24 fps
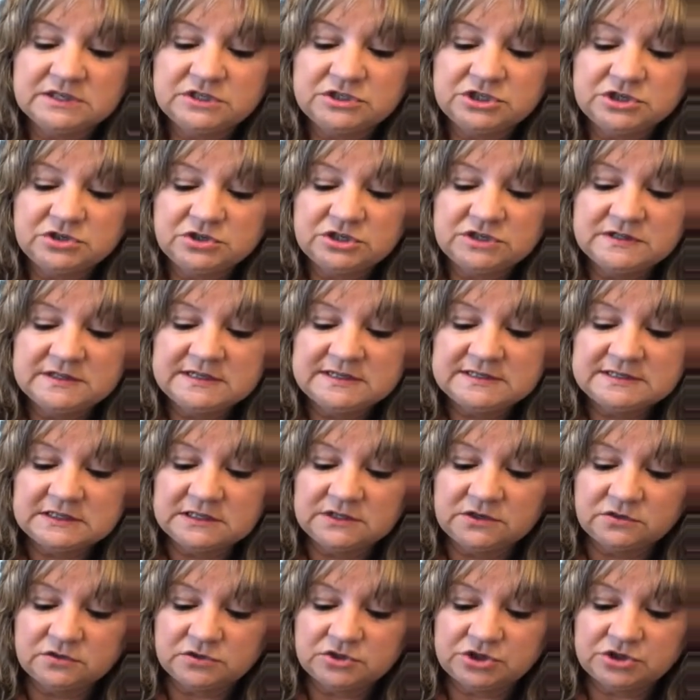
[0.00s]
I showed you these
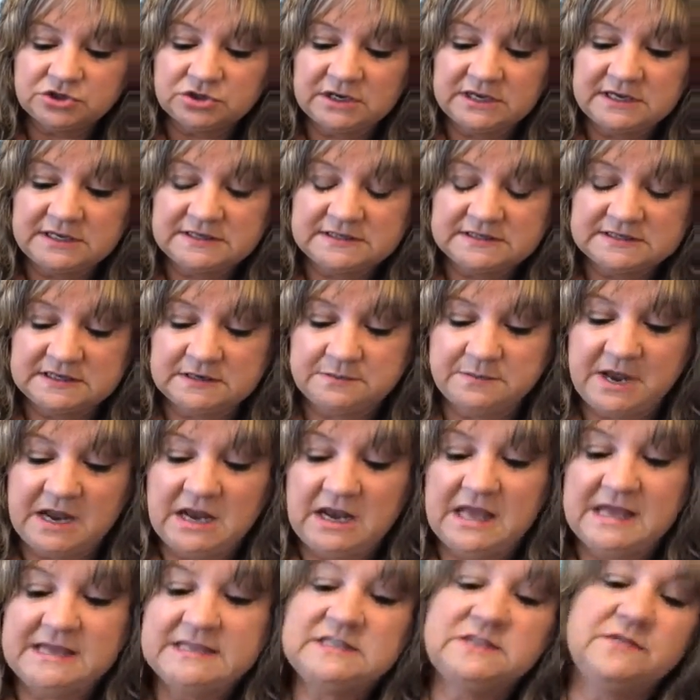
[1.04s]
little treats in my
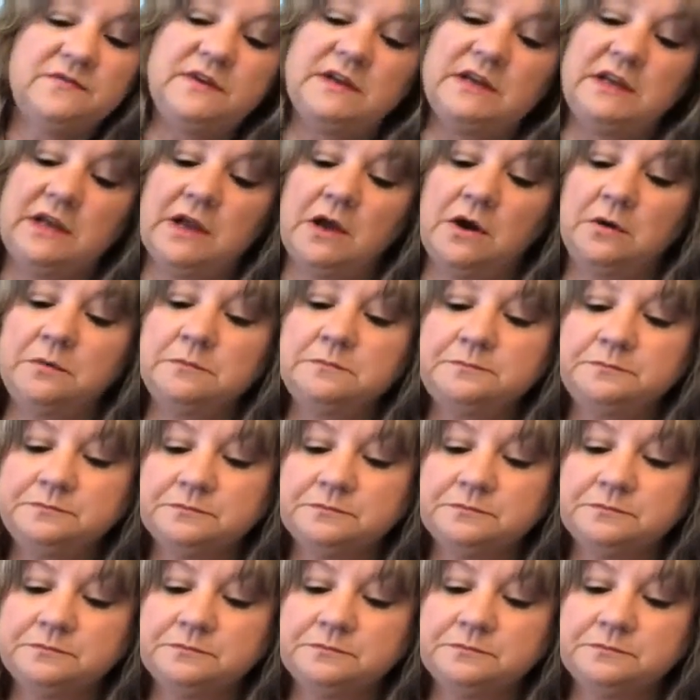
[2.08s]
last video,